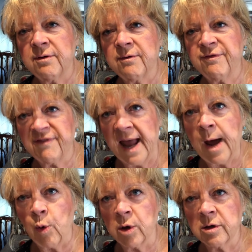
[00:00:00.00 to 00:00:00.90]

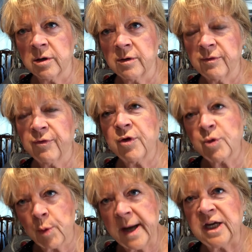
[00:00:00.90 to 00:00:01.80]
flour for the
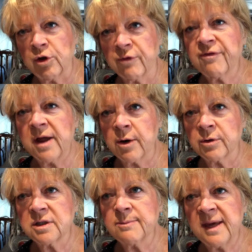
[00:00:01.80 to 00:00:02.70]
regular flour
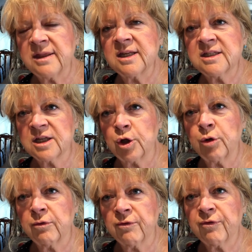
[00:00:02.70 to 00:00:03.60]
to make this a
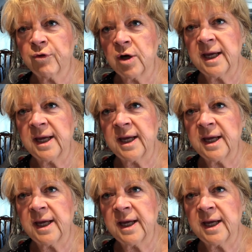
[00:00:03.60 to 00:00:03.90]
gluten-free